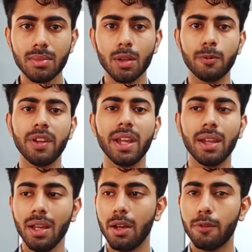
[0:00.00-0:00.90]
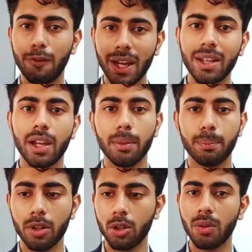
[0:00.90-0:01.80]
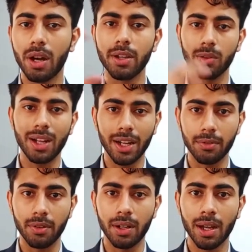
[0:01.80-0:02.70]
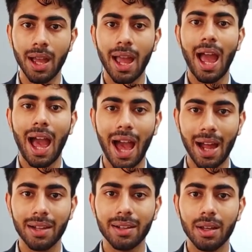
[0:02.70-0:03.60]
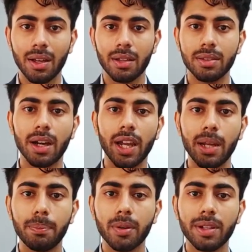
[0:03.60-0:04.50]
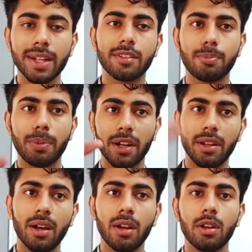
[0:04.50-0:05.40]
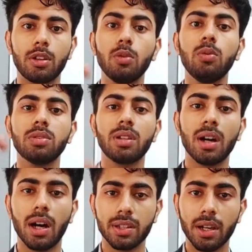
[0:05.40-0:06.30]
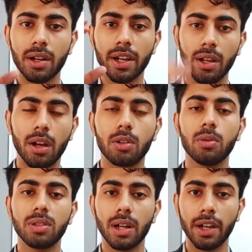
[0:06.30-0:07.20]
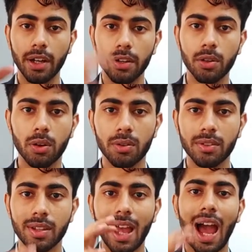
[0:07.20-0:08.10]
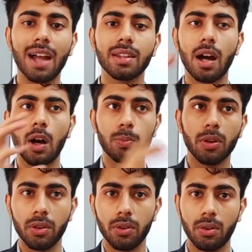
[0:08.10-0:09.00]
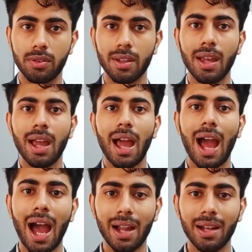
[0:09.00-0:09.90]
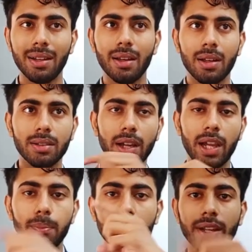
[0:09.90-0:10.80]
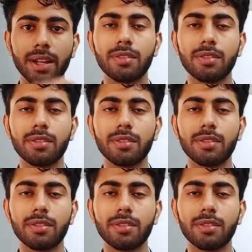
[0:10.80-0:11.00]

we feed input to our neural network, and the input gets spread to the hidden neurons and the output neurons, and the input